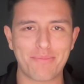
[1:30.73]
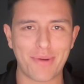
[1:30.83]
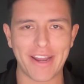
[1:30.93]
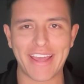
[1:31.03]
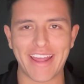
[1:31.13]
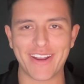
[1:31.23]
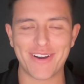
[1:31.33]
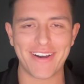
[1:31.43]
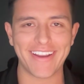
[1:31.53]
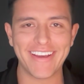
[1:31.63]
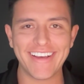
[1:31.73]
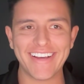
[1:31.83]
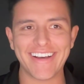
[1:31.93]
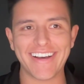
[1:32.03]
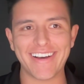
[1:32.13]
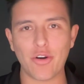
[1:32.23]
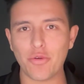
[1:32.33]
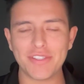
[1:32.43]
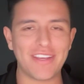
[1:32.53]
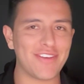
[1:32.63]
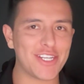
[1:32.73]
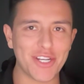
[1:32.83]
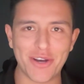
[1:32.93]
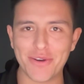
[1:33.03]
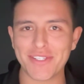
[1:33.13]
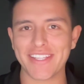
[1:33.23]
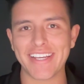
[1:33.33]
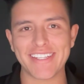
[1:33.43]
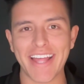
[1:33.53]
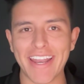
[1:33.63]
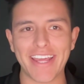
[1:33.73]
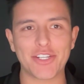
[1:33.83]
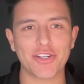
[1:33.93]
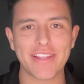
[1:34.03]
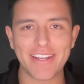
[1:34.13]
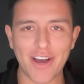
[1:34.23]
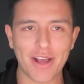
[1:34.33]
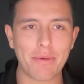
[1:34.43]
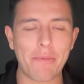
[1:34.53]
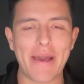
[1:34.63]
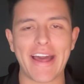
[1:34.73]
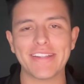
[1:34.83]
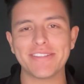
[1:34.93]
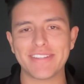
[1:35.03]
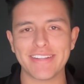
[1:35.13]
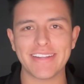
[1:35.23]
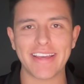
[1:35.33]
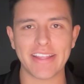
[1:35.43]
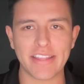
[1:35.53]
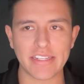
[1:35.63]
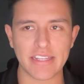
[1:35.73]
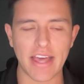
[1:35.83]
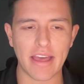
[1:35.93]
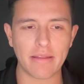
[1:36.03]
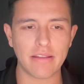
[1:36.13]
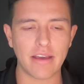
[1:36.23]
predicated on old TV shows and things of that nature that talk about patents and things of that